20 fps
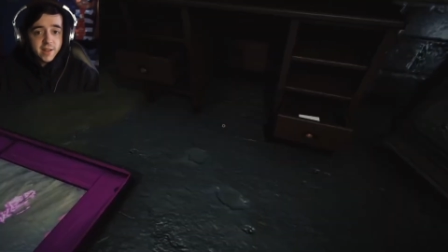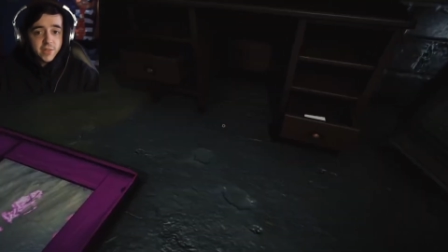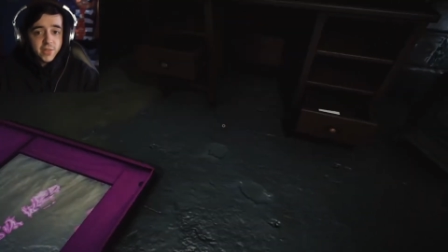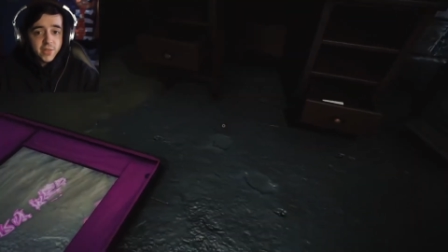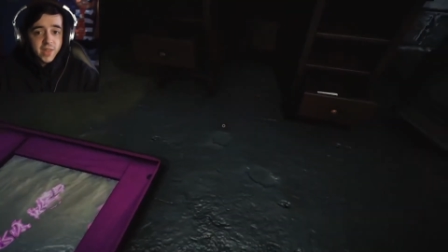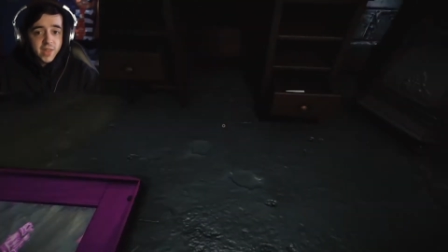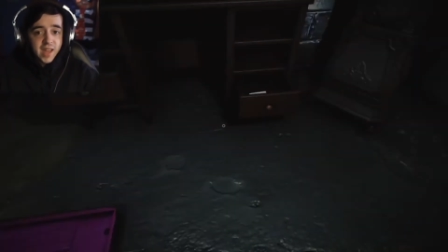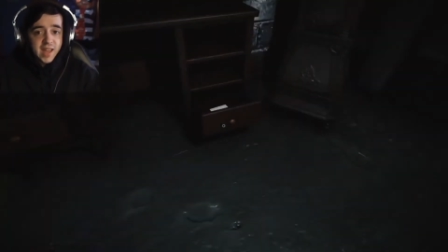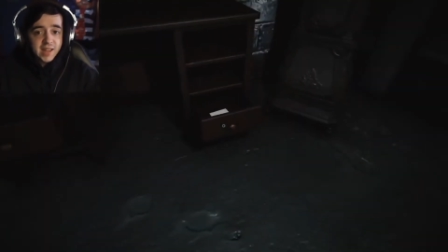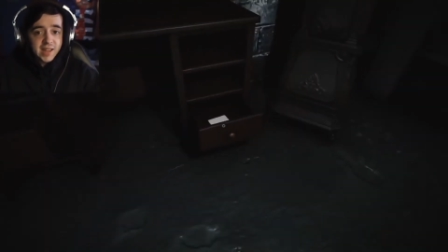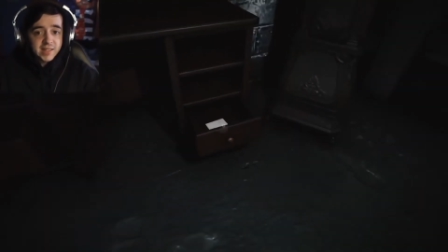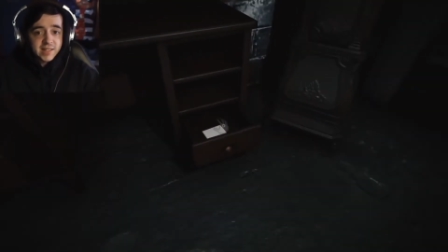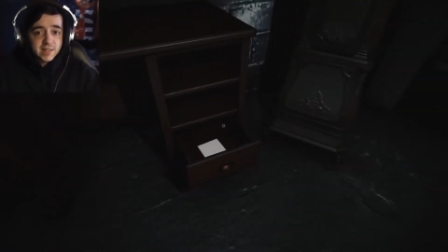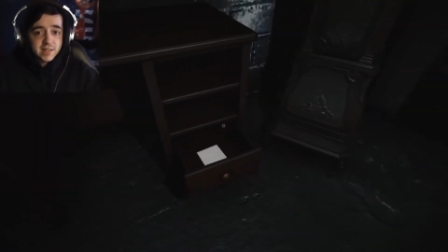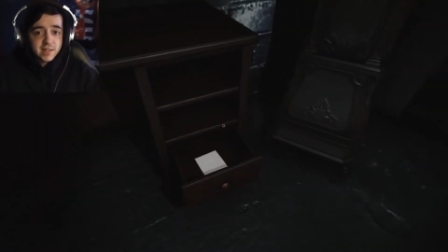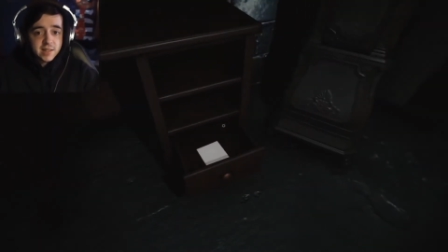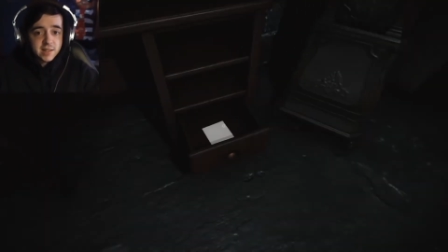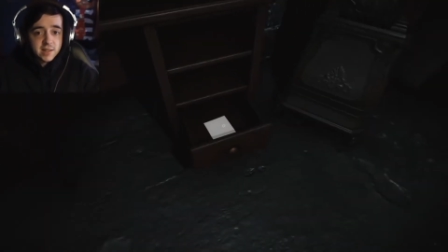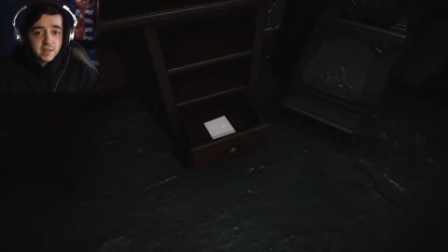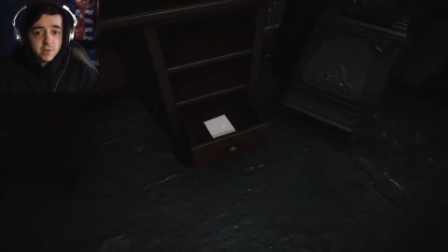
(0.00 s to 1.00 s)
that
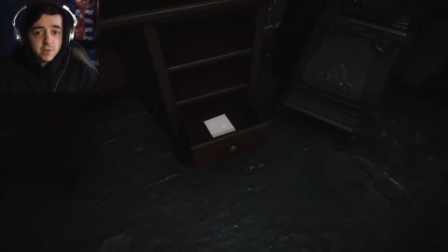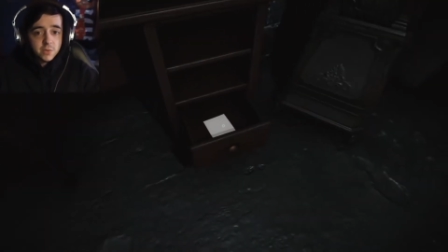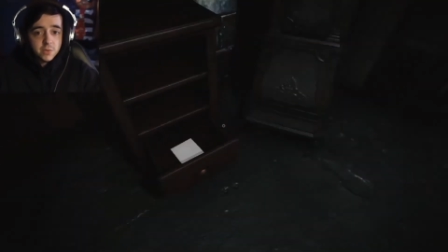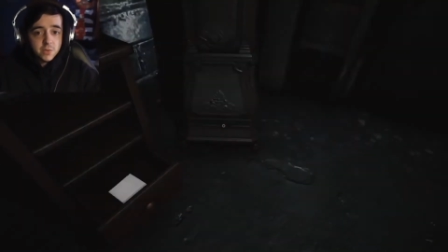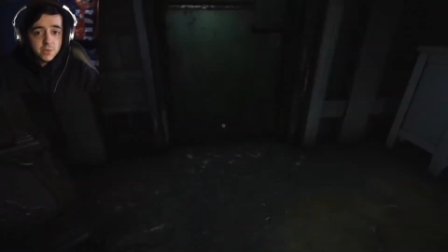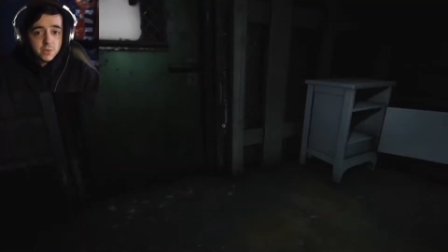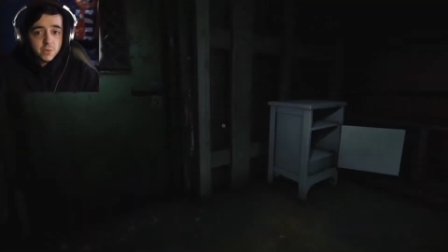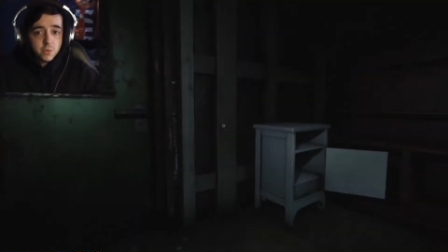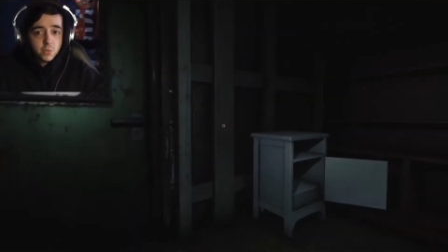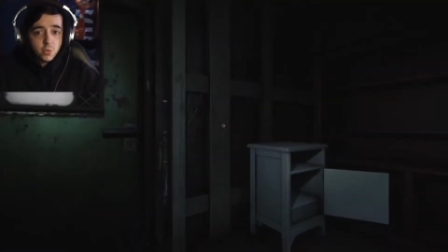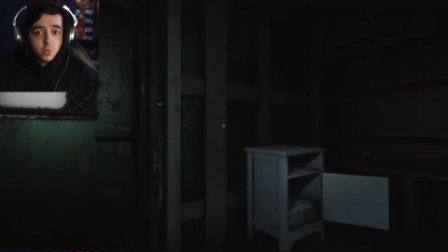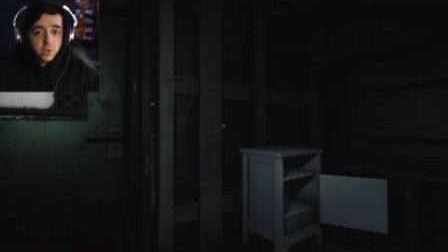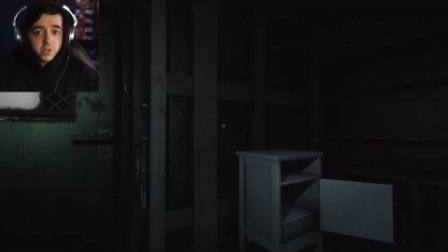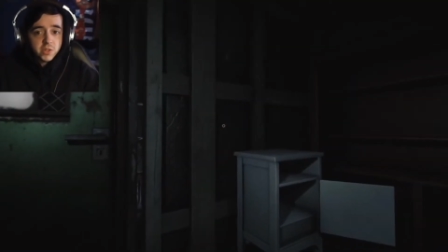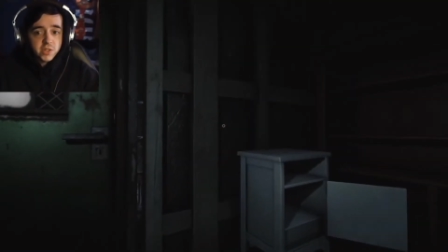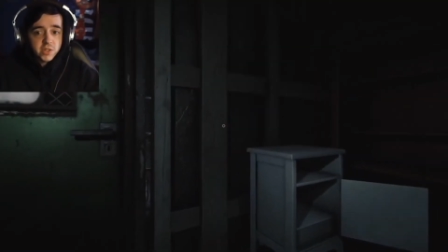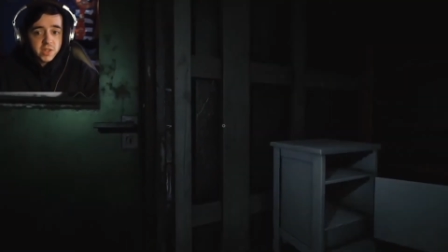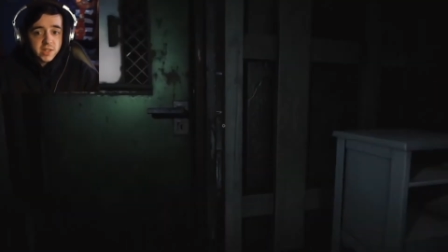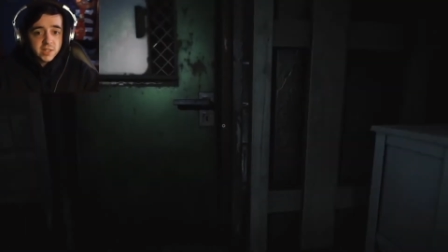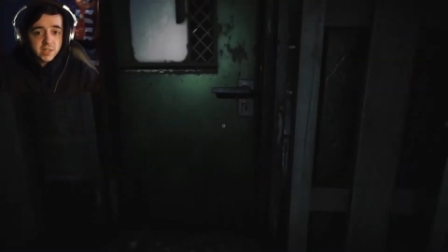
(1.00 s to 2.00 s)

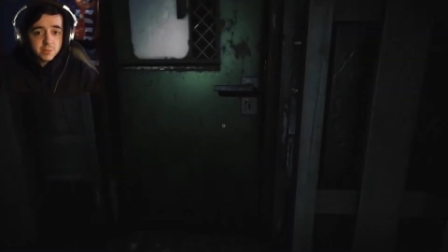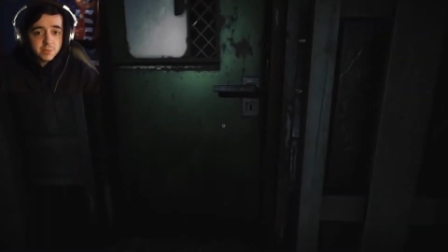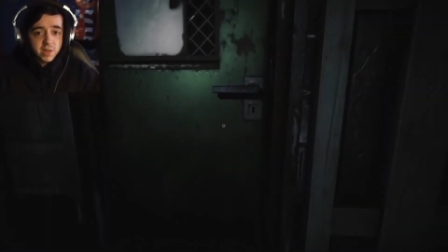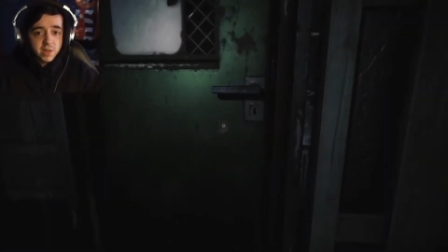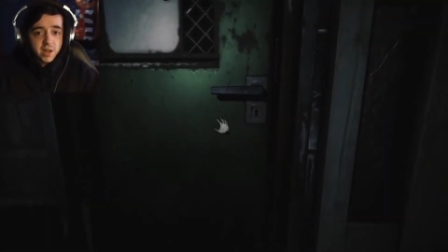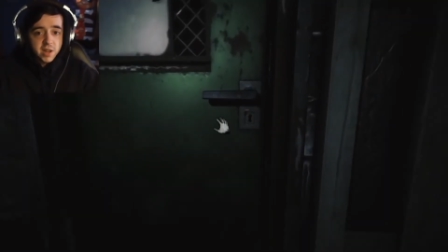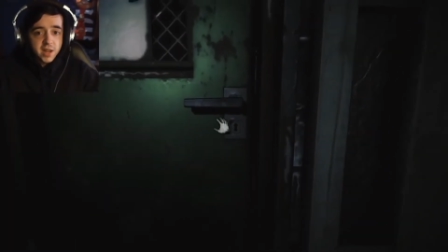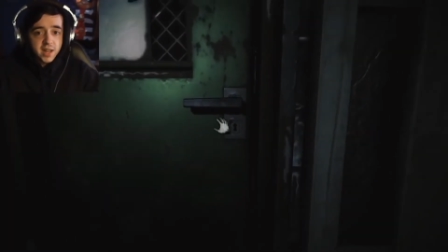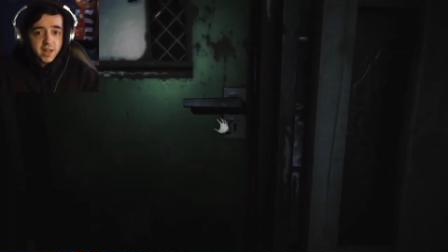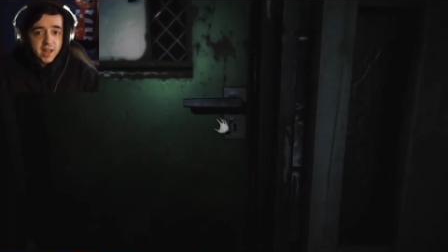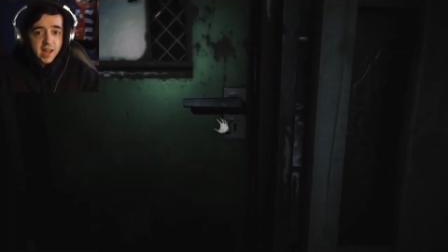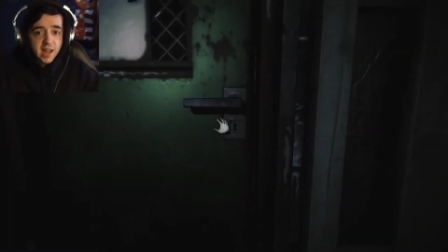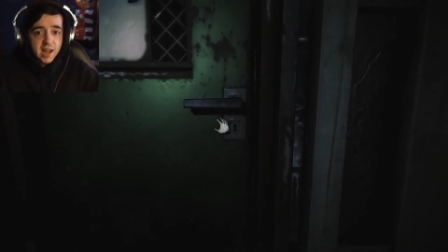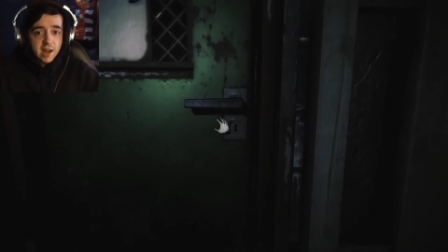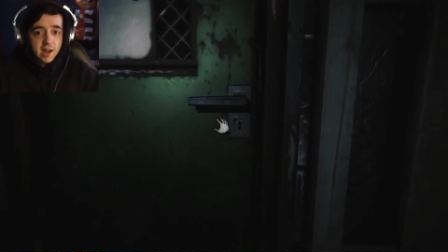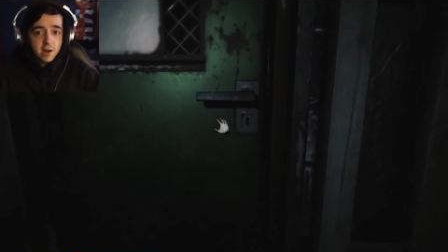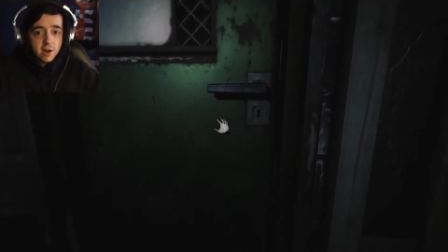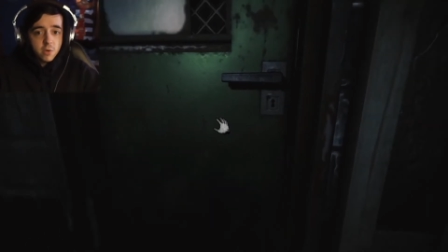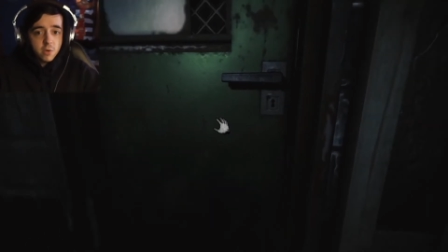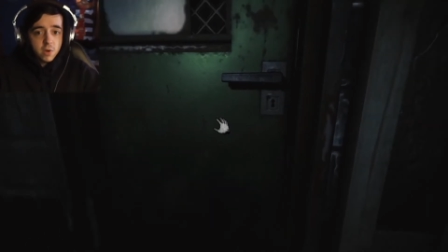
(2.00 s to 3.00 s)
was explaining
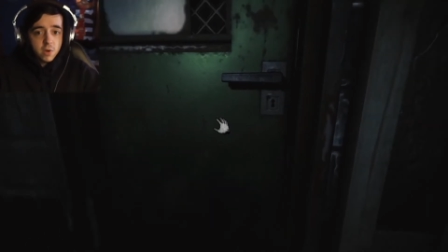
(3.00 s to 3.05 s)
how,